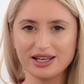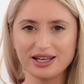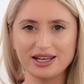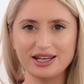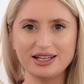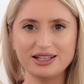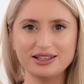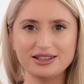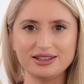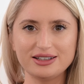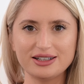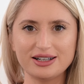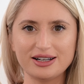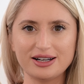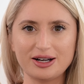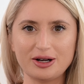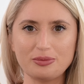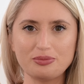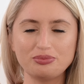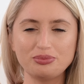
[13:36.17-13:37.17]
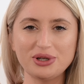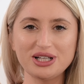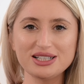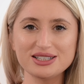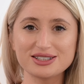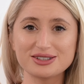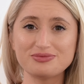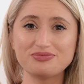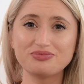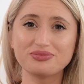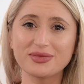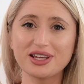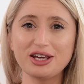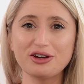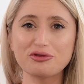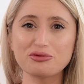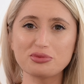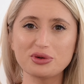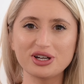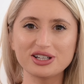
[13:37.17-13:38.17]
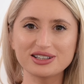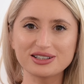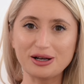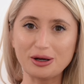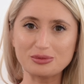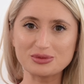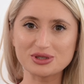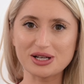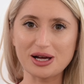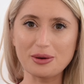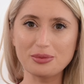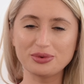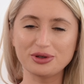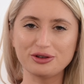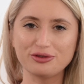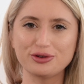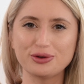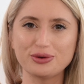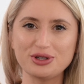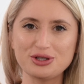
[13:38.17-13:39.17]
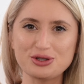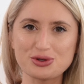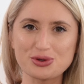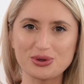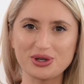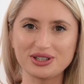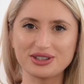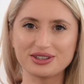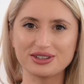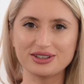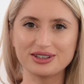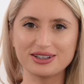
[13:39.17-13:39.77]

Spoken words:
And please give me a thumbs up if you enjoyed